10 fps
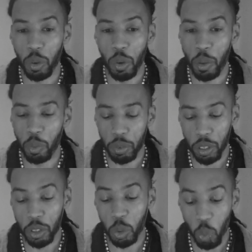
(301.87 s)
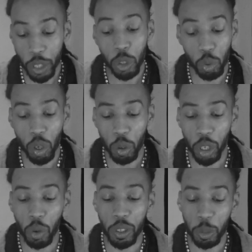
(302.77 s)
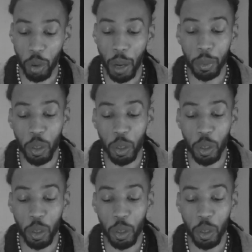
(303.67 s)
And this is what you don't know, and it's probably